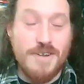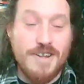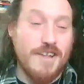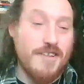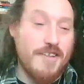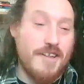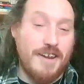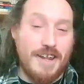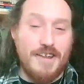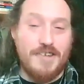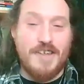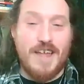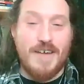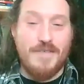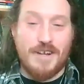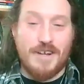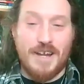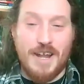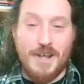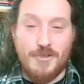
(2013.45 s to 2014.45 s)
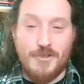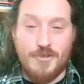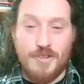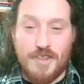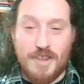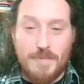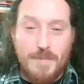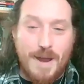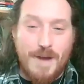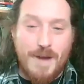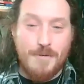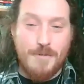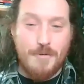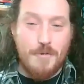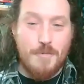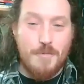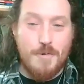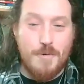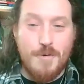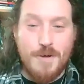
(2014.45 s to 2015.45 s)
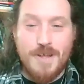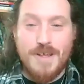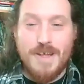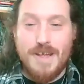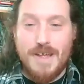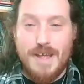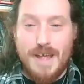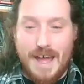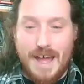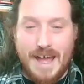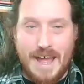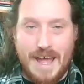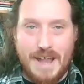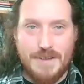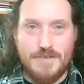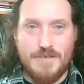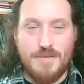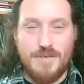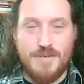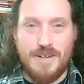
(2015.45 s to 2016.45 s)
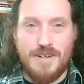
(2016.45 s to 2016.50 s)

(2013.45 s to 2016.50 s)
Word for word: It does at least have a connection to the paranormal, and